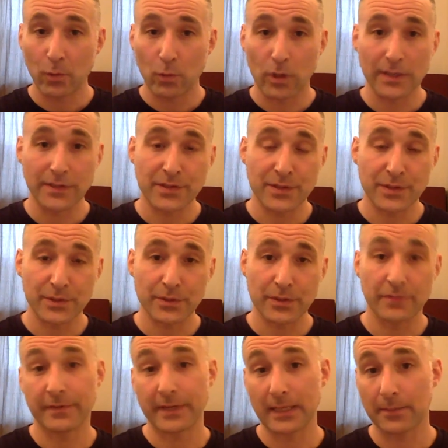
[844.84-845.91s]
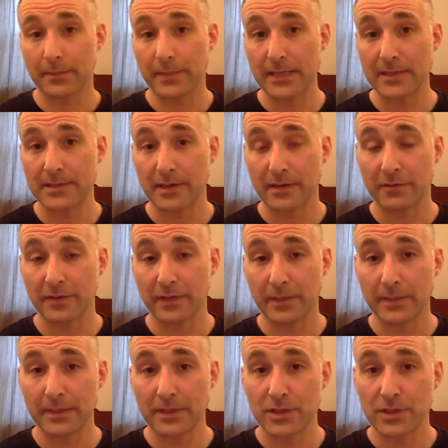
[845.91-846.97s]
want to develop my
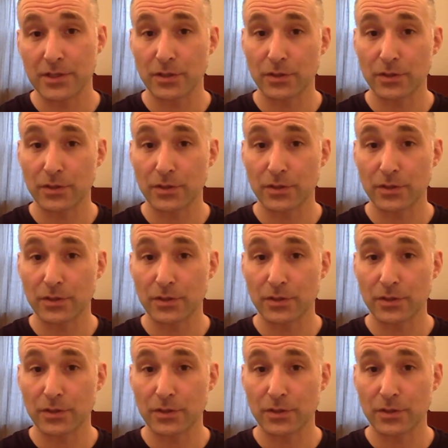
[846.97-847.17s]
self-image